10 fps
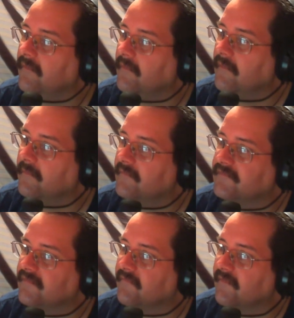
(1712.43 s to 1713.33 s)
Let me
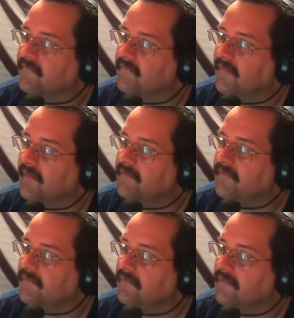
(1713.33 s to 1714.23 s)
see if I can find
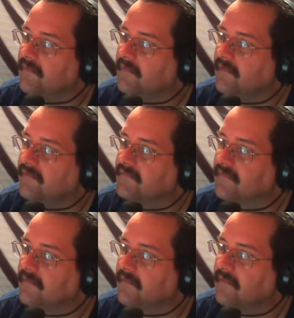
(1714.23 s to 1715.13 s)
you easily.